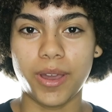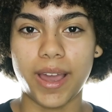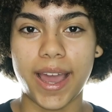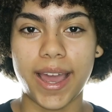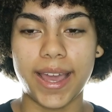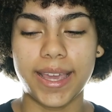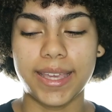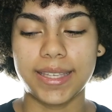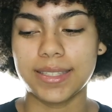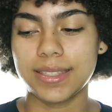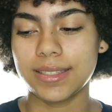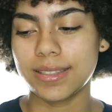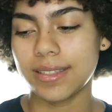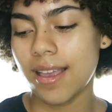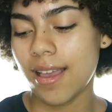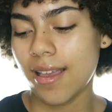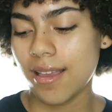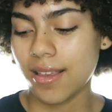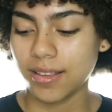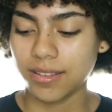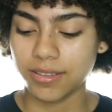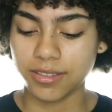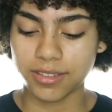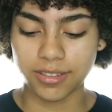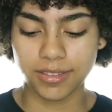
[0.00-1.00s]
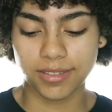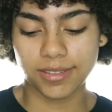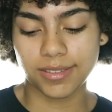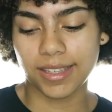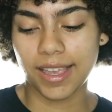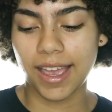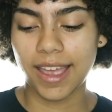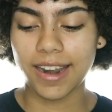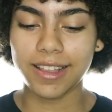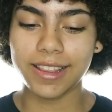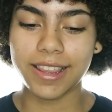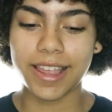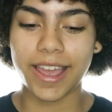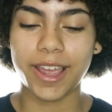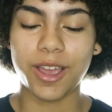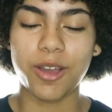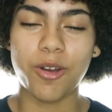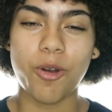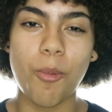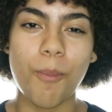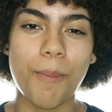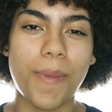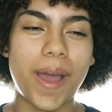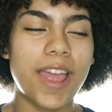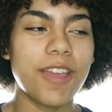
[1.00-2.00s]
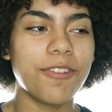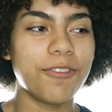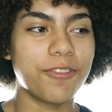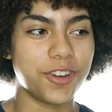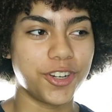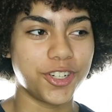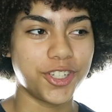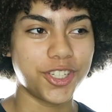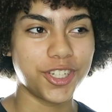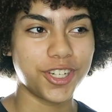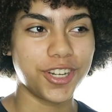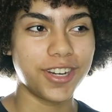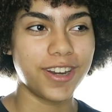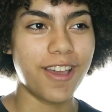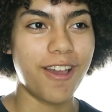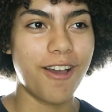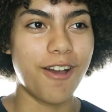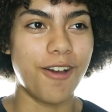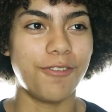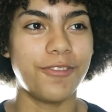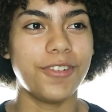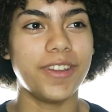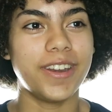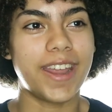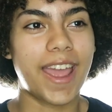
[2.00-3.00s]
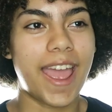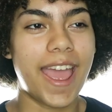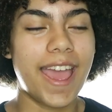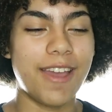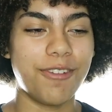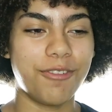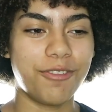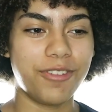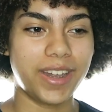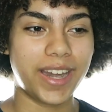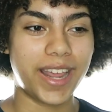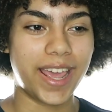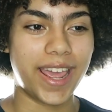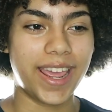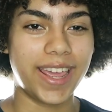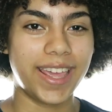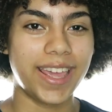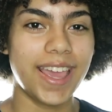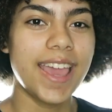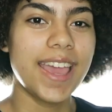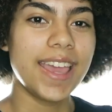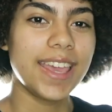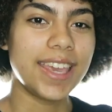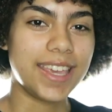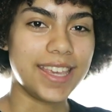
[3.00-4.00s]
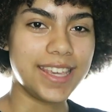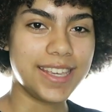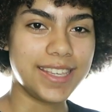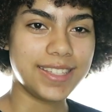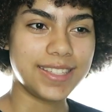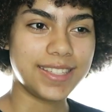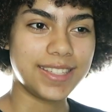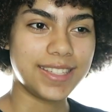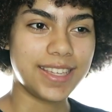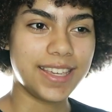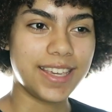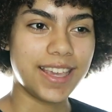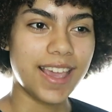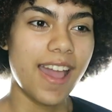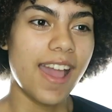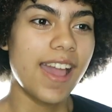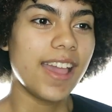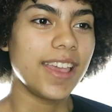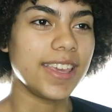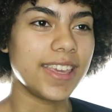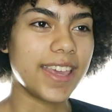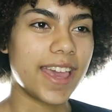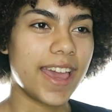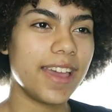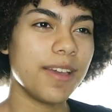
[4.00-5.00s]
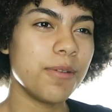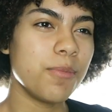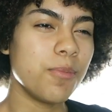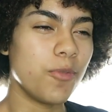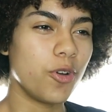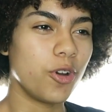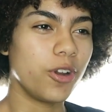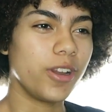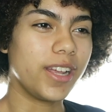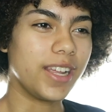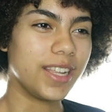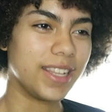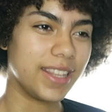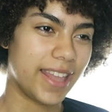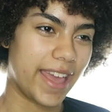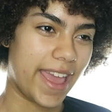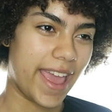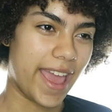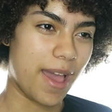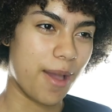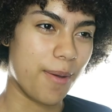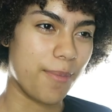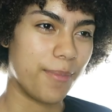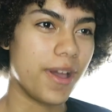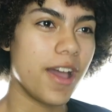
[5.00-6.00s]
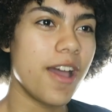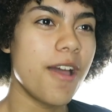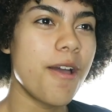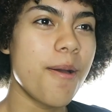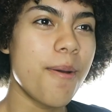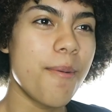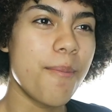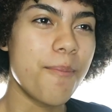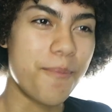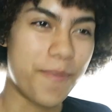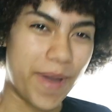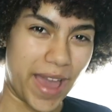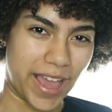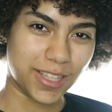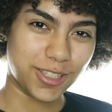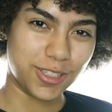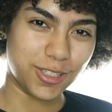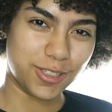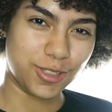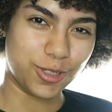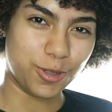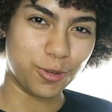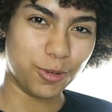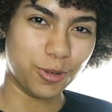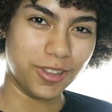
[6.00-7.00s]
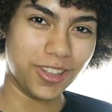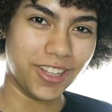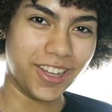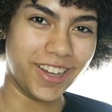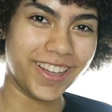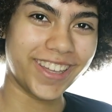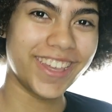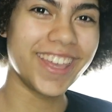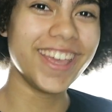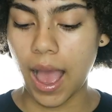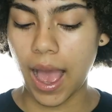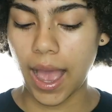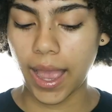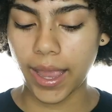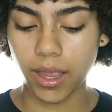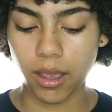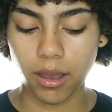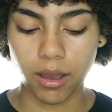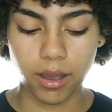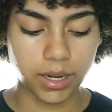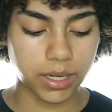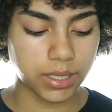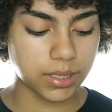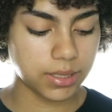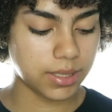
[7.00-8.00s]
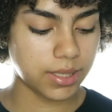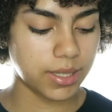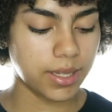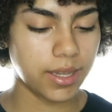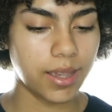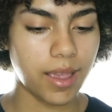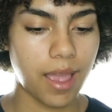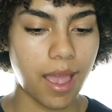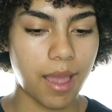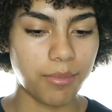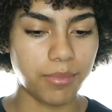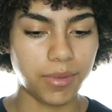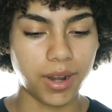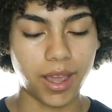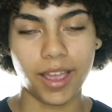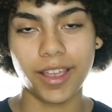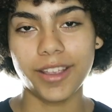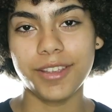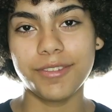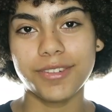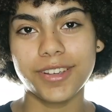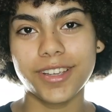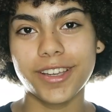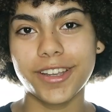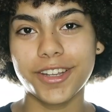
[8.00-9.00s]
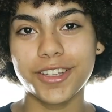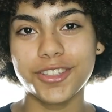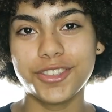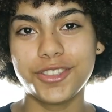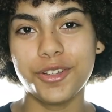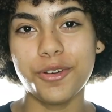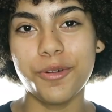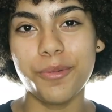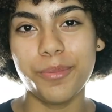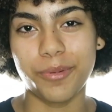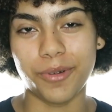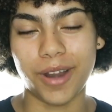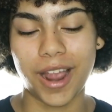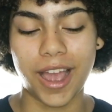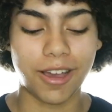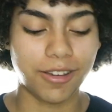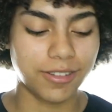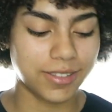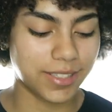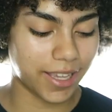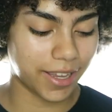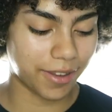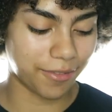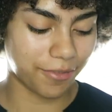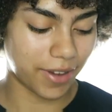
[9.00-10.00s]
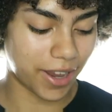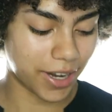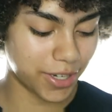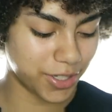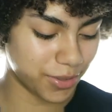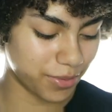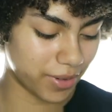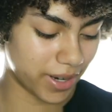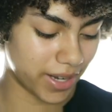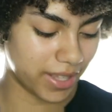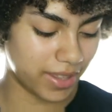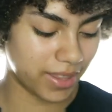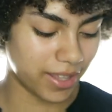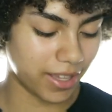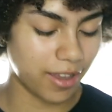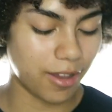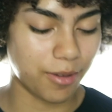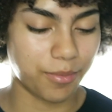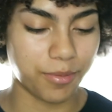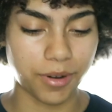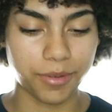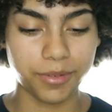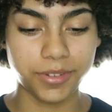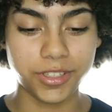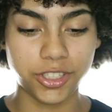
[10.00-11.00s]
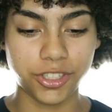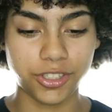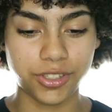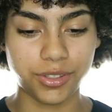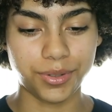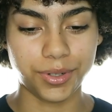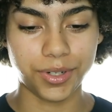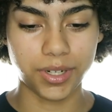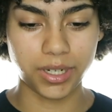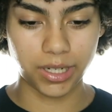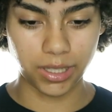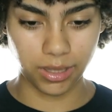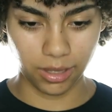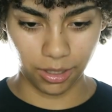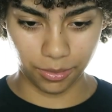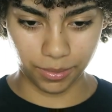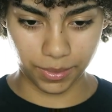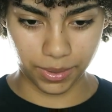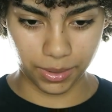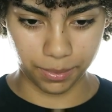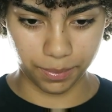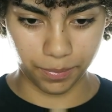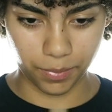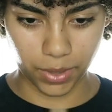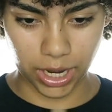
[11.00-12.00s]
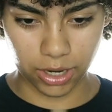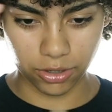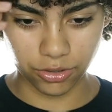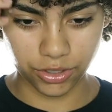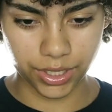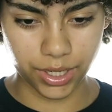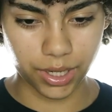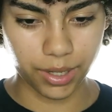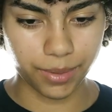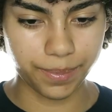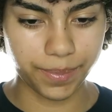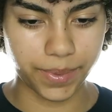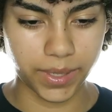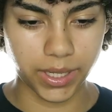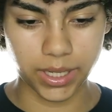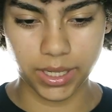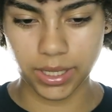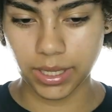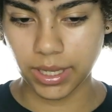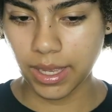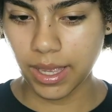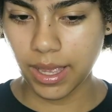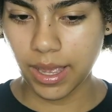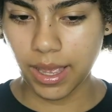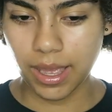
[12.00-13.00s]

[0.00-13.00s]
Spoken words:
guys just kind of like my version of an everyday easy yet more glam back to school look. I honestly am not even gonna do brows. Like, if I do anything, I'll probably just throw in a little bit of brow gel, but